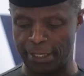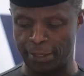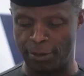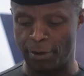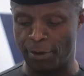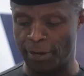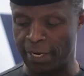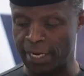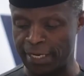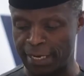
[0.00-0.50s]

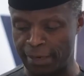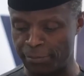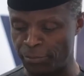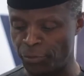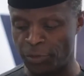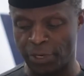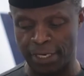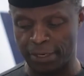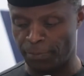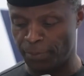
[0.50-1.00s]
along. And I'm
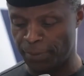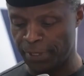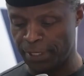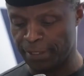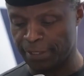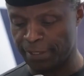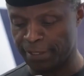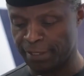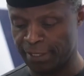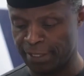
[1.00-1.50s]
really pleased to